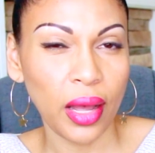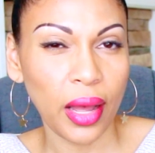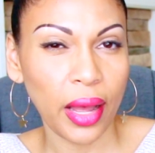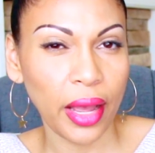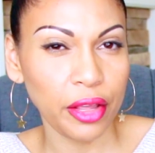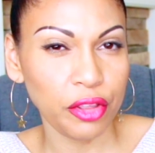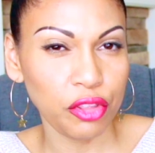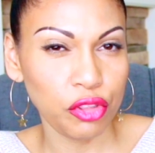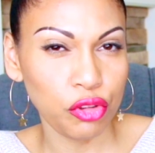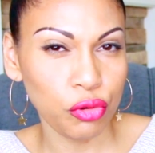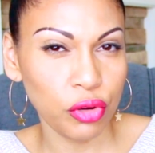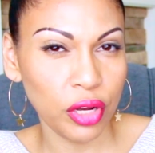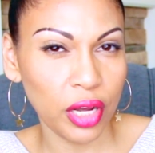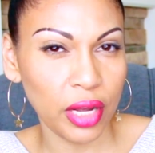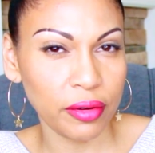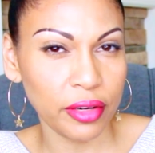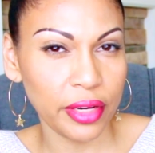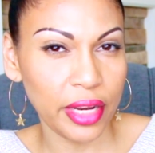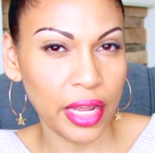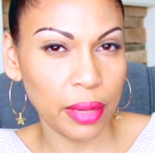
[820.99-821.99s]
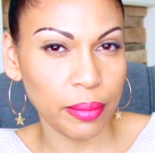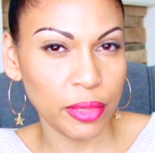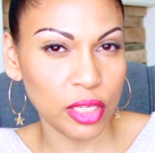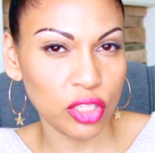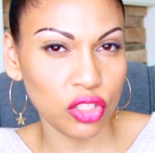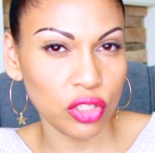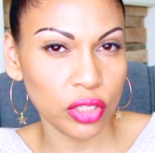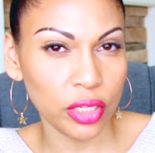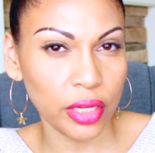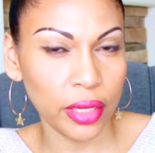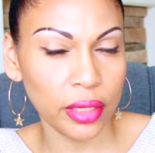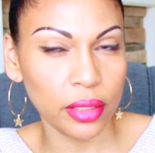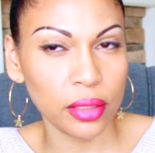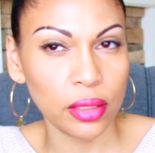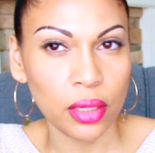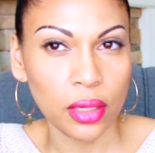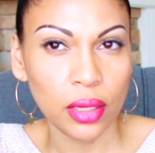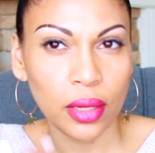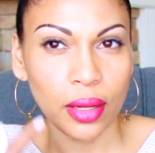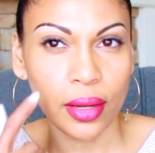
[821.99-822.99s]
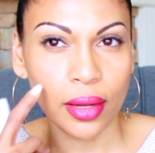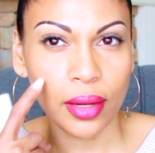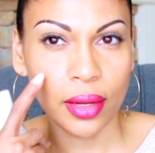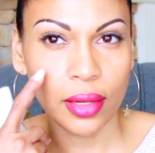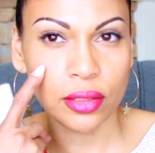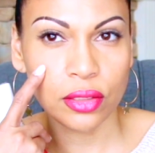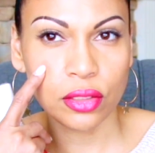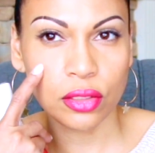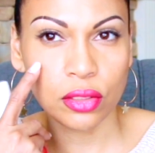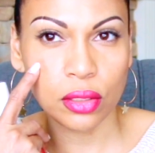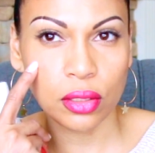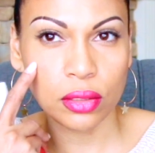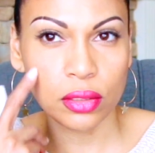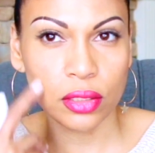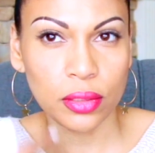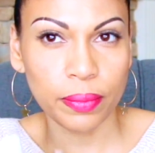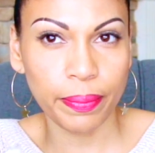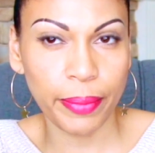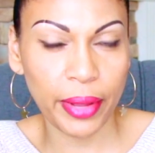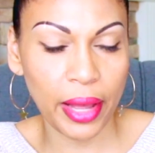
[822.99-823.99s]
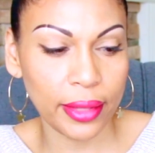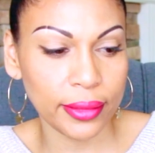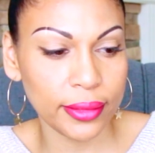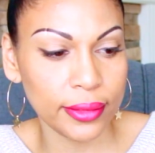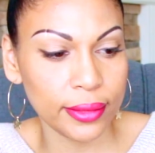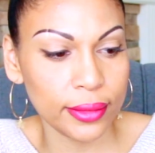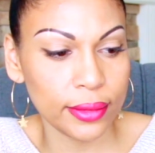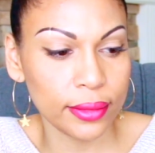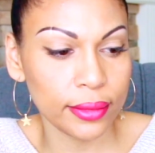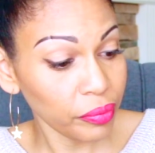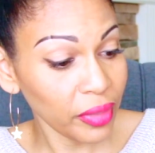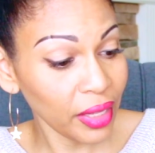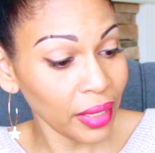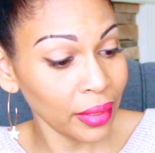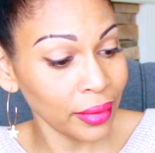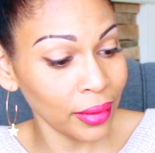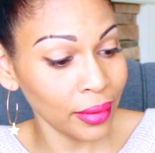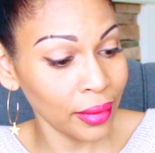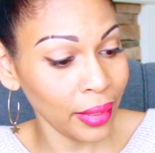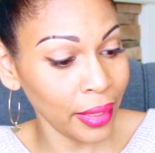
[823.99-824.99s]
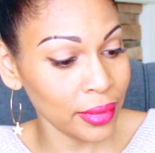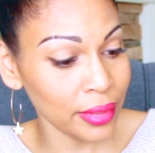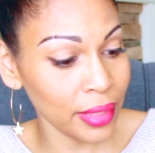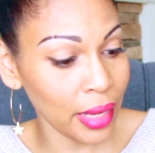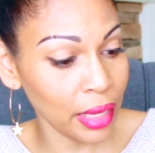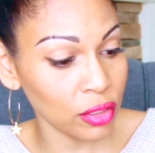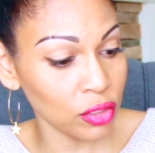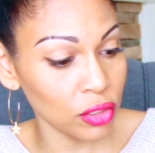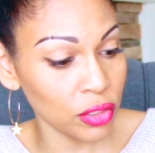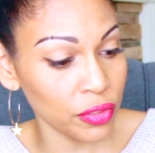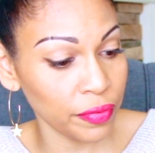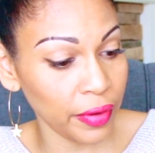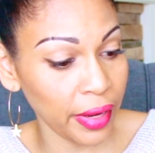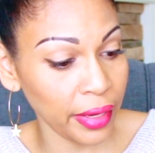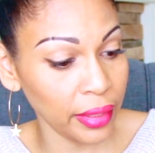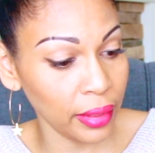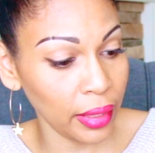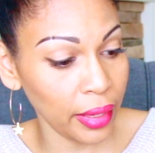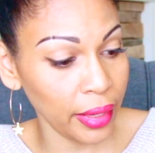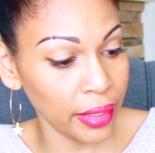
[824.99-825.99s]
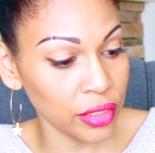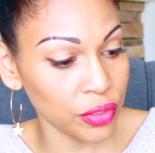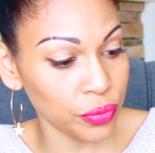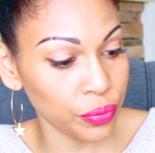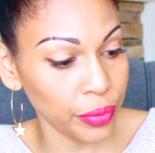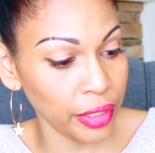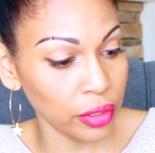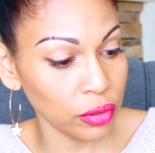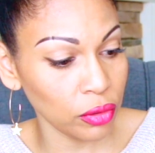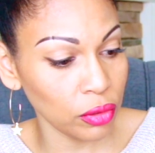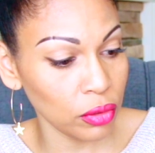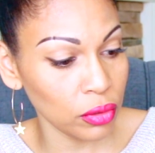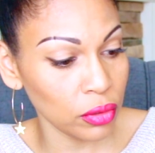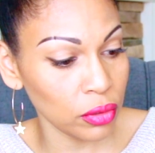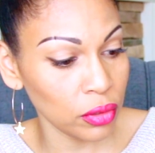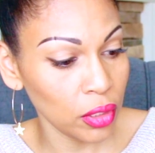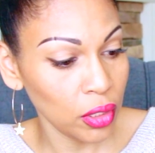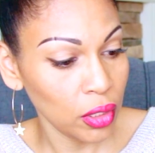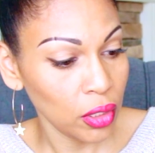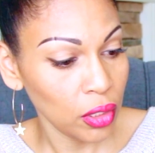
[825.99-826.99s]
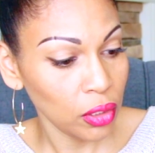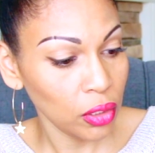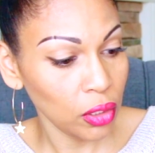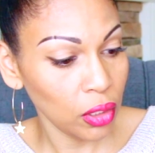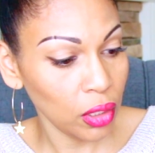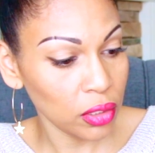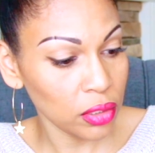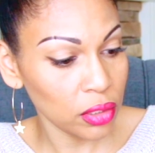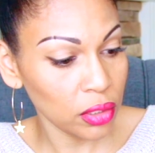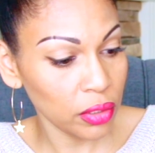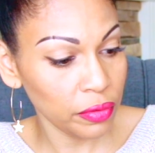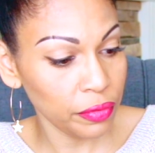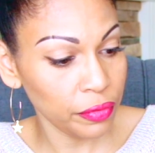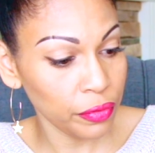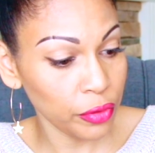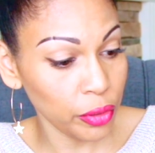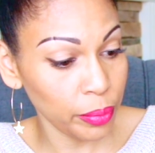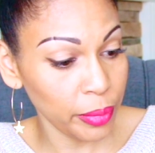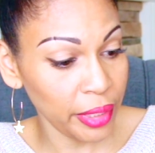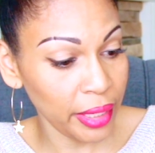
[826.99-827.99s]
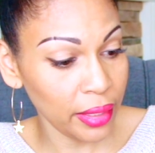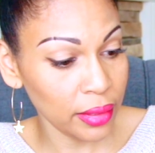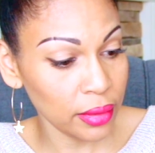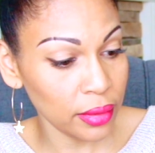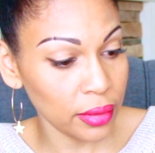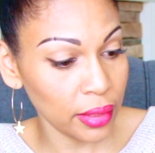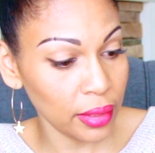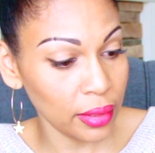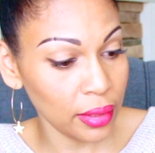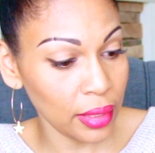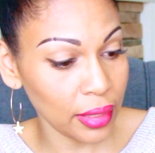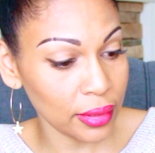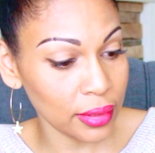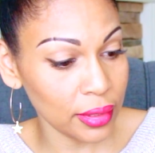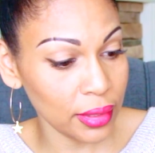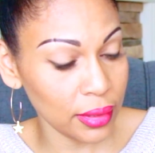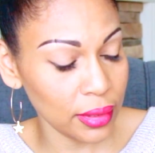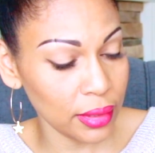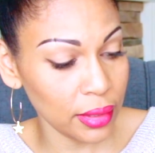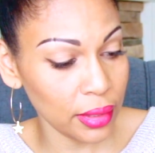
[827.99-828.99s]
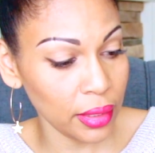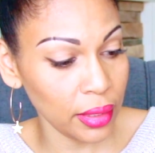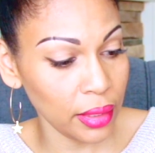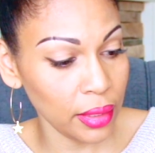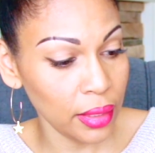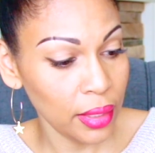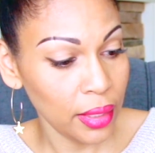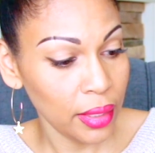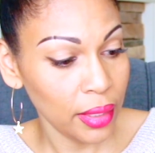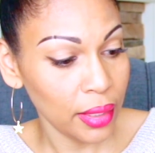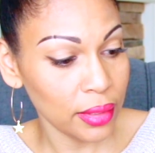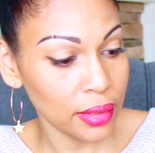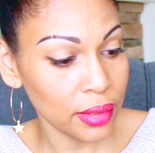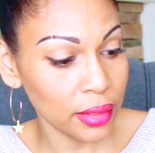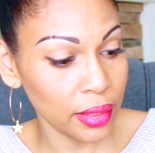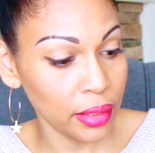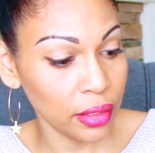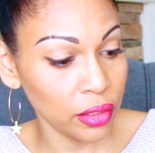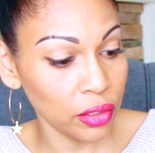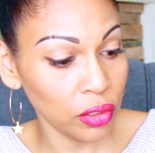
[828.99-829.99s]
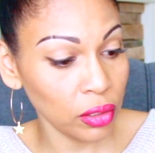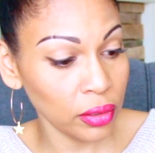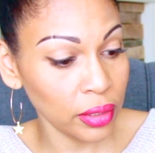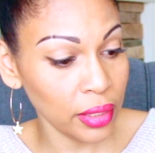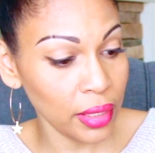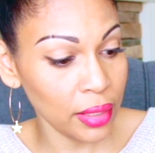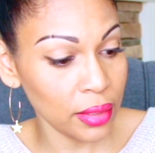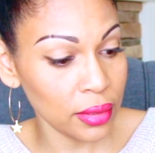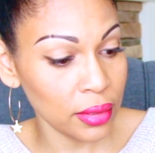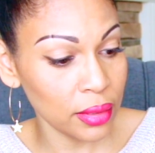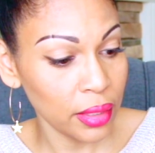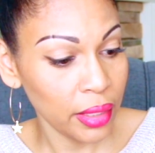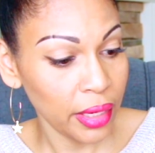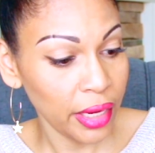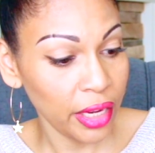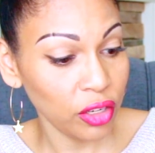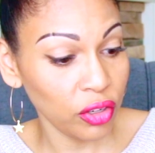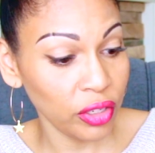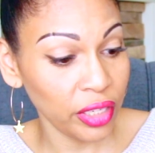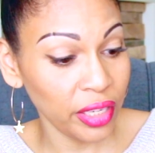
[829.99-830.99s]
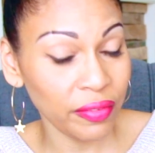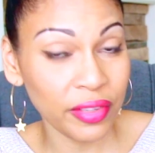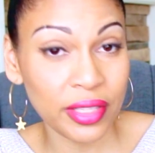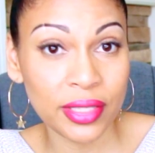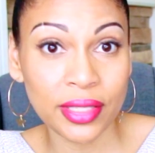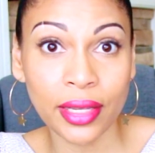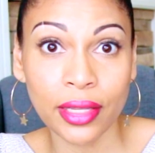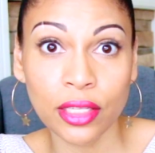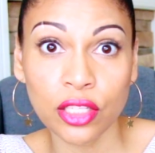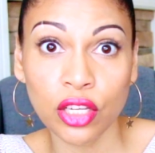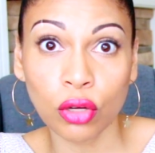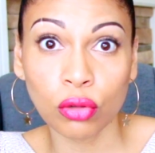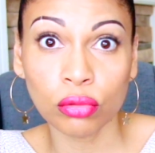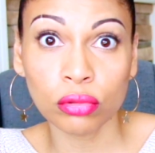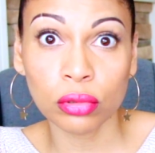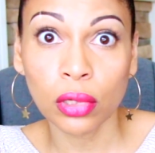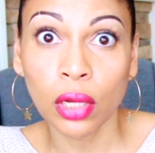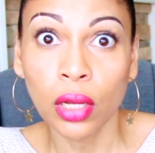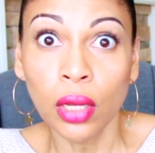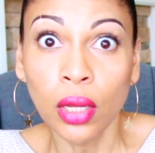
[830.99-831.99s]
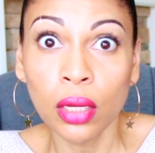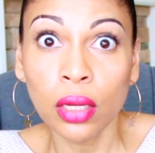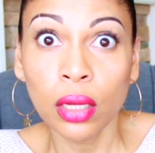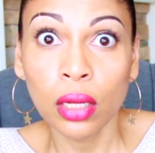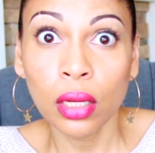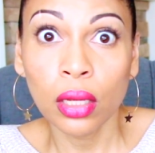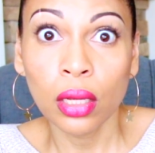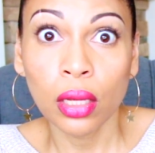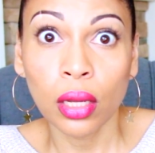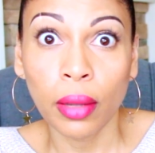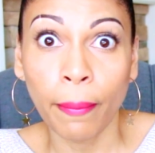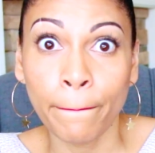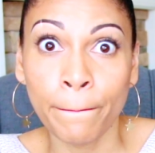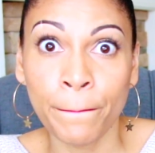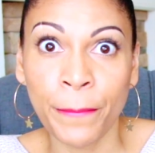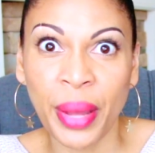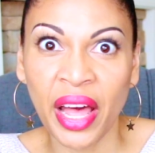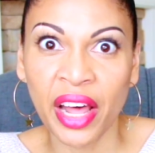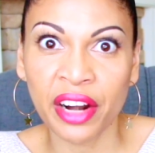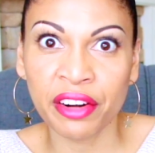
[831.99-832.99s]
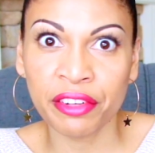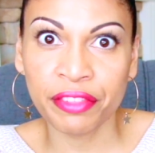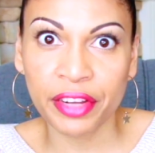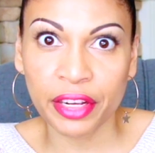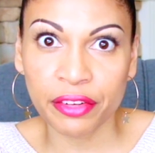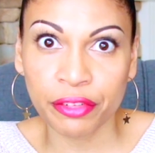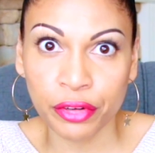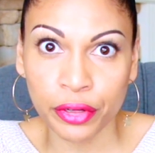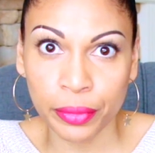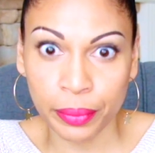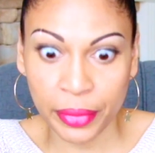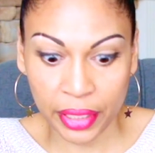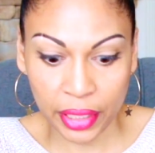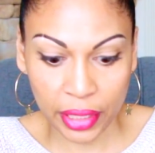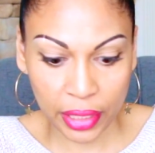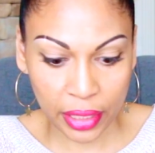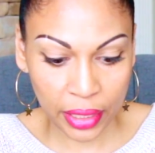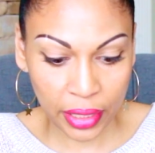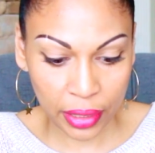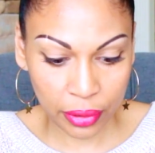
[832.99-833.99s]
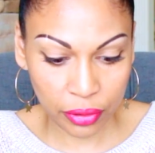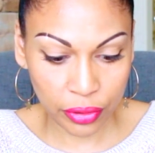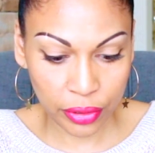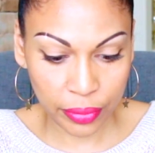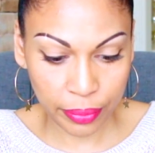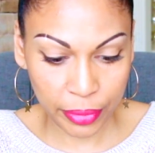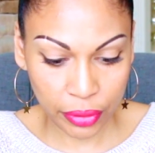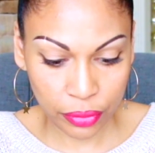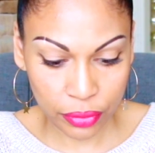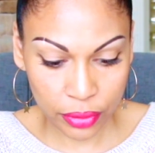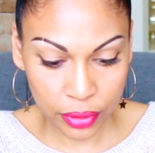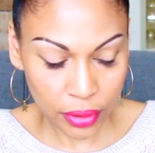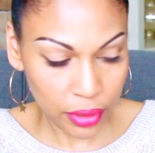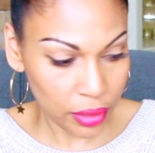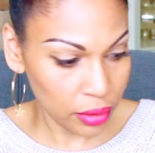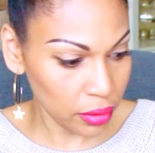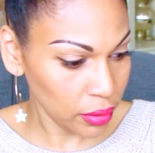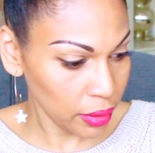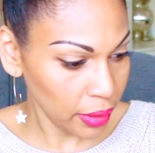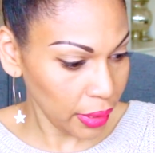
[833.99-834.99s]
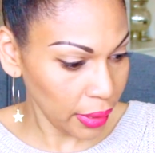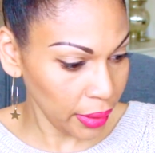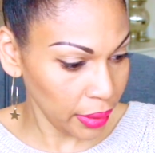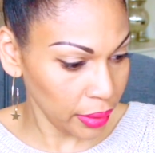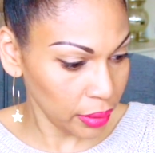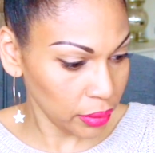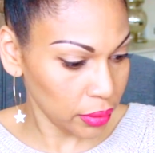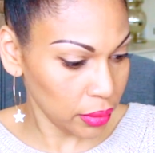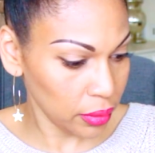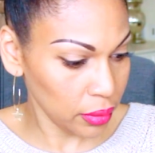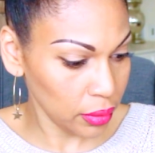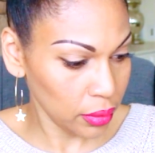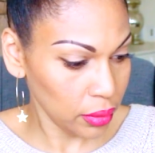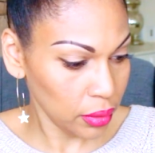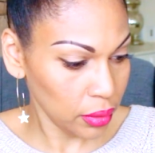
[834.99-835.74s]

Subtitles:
I do have damaged skin. I have sunspots. The light tackles fine lines, wrinkles, loss of firmness, elasticity, skin dullness, and uneven skin tone. Perfect for me. I am going to be using this tonight.